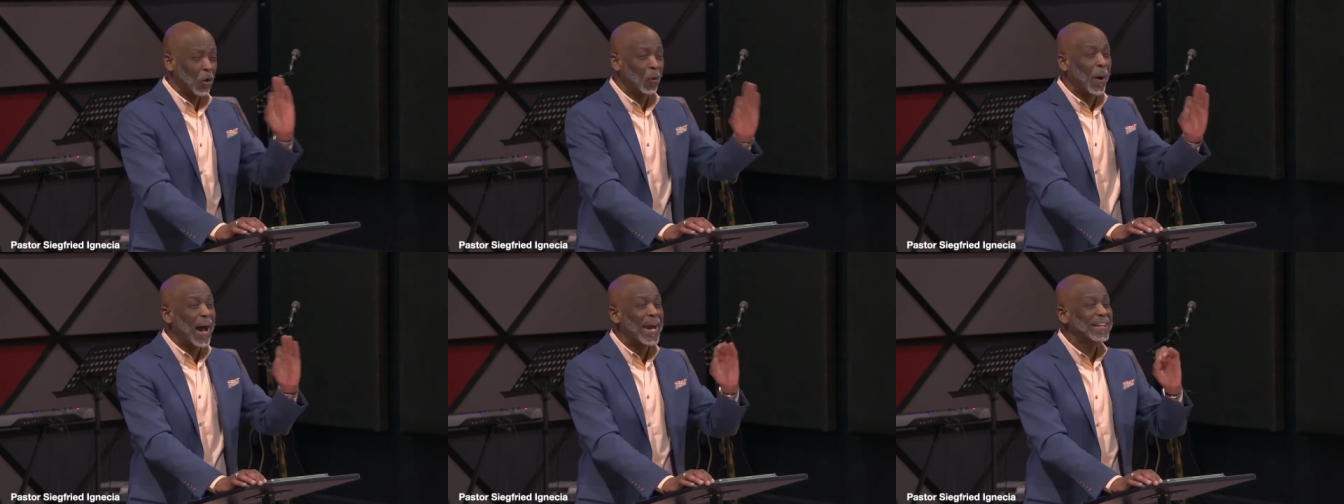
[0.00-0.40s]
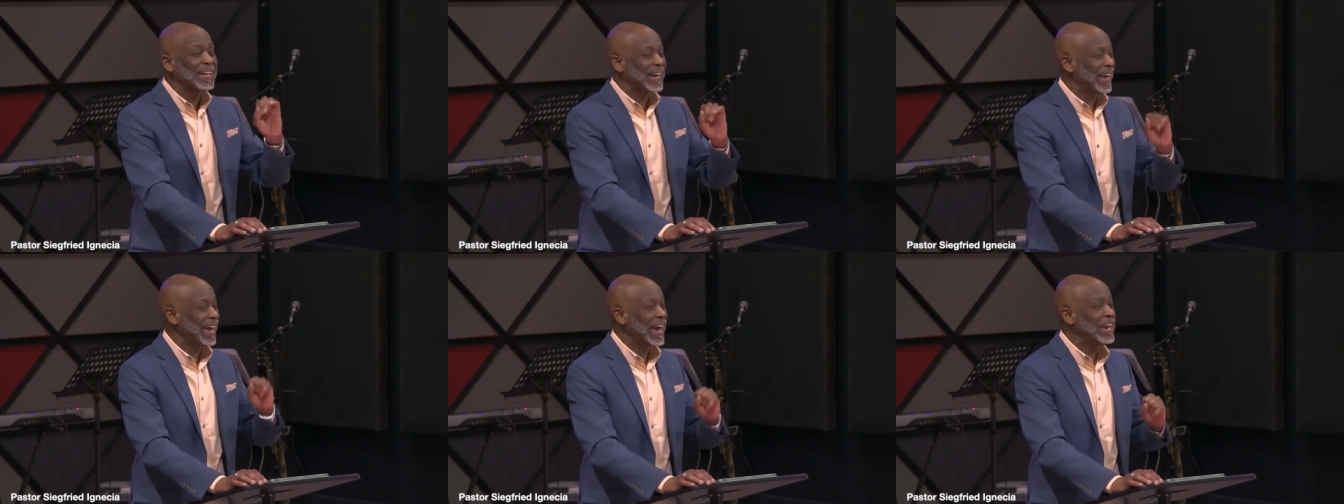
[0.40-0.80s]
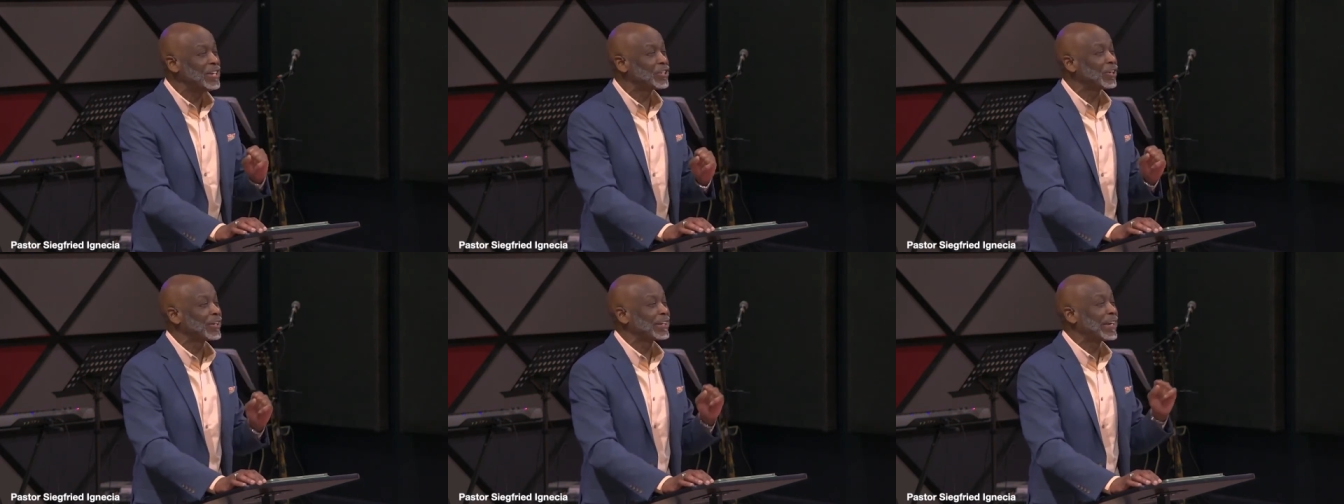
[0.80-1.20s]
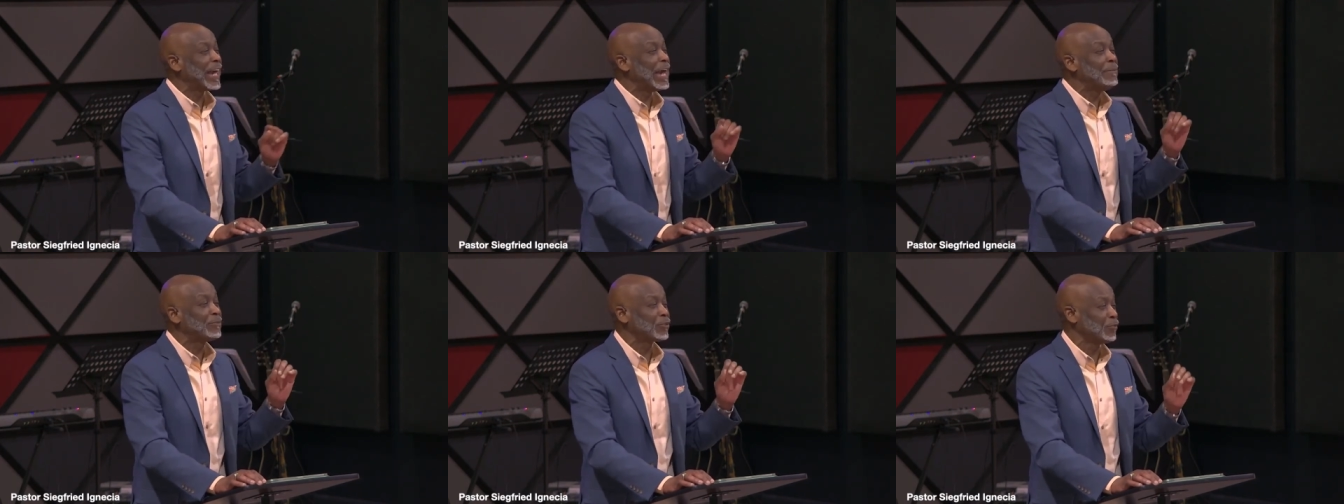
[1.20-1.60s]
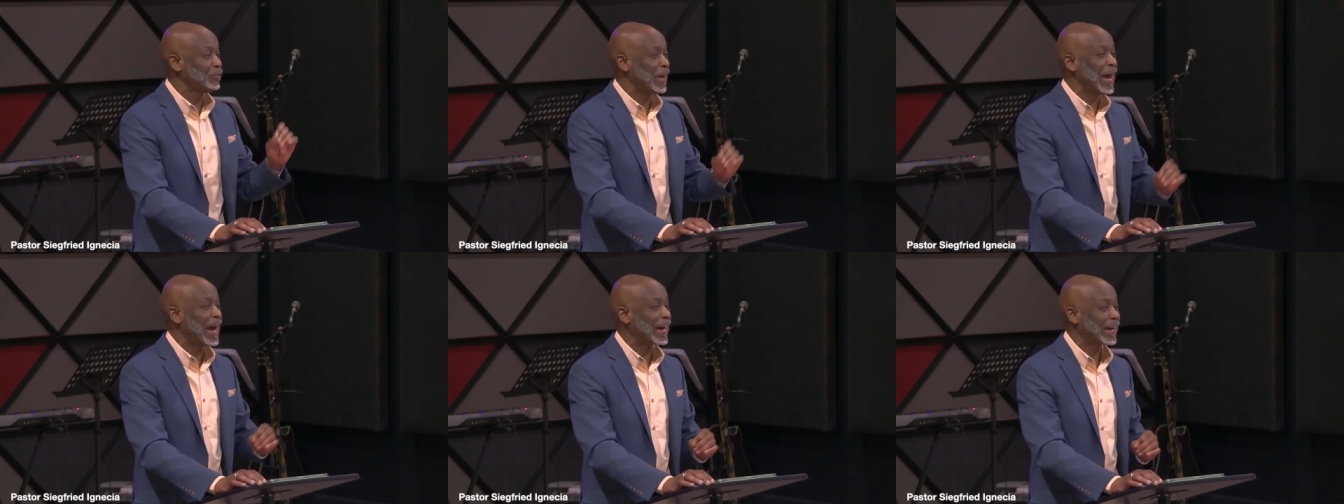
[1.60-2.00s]
why the angel came to
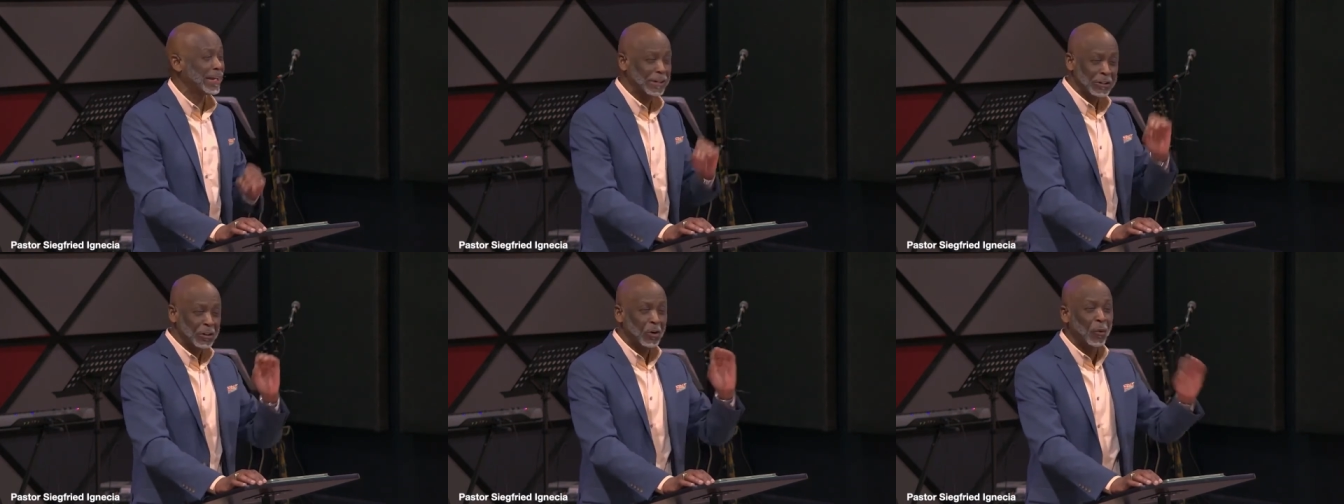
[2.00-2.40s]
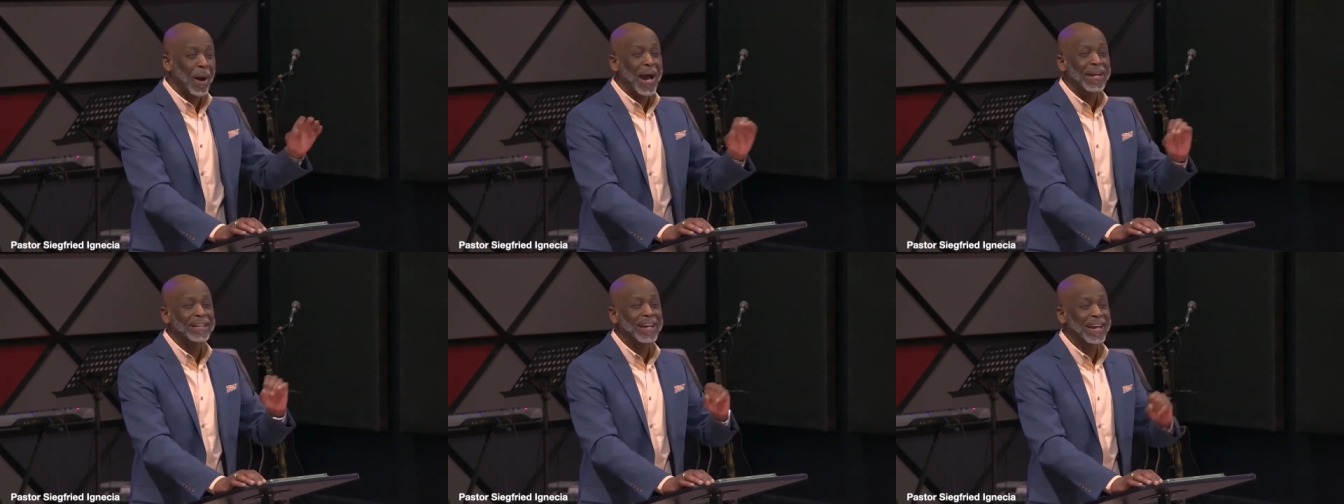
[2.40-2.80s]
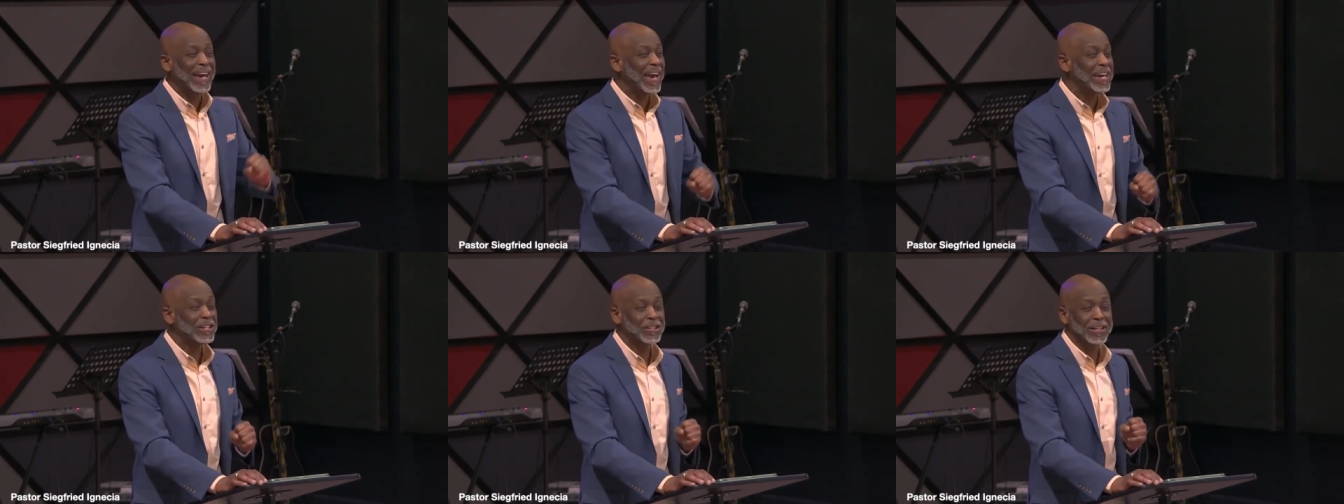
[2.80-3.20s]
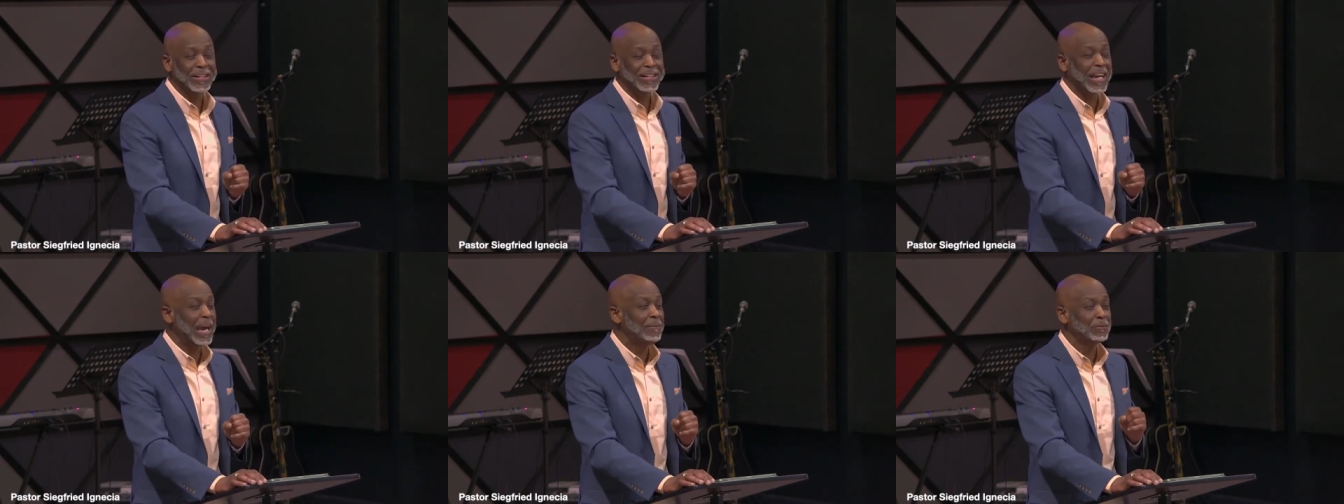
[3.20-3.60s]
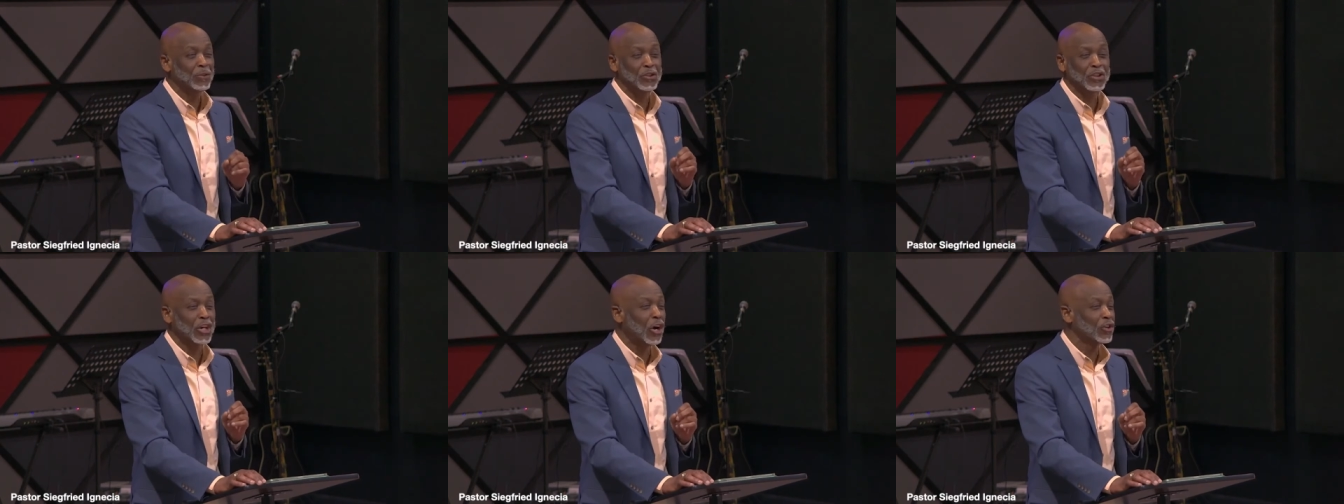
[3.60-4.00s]
Mary, why the angel came
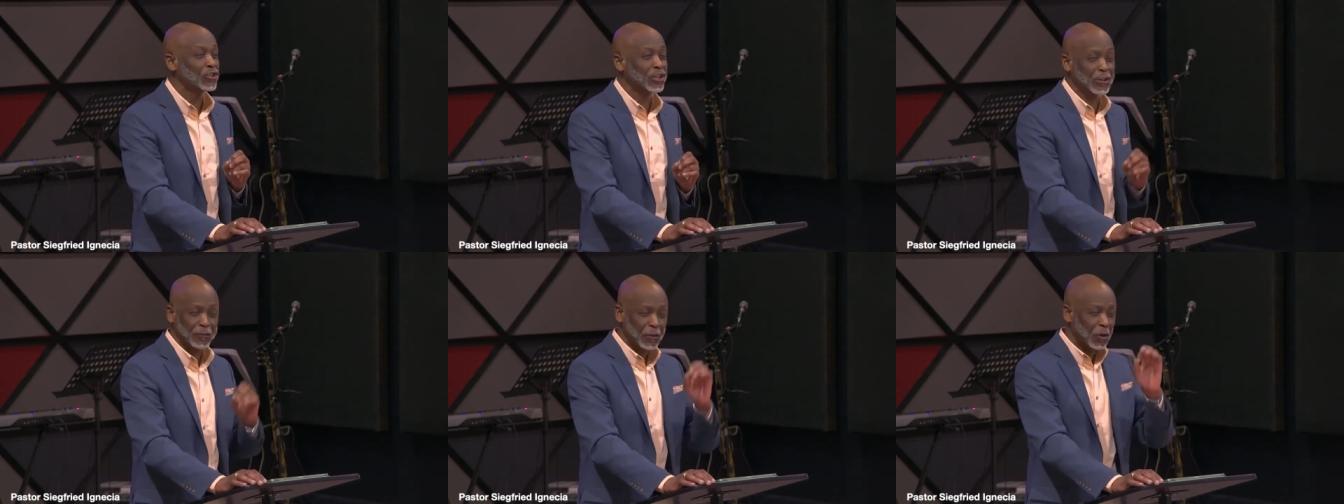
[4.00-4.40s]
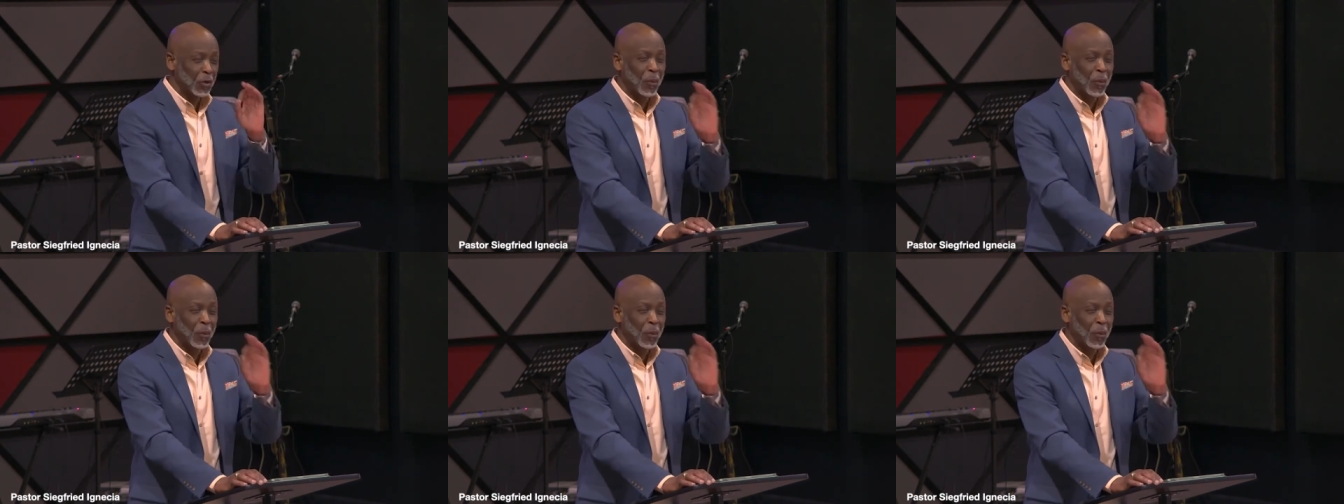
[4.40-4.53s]
to Joseph,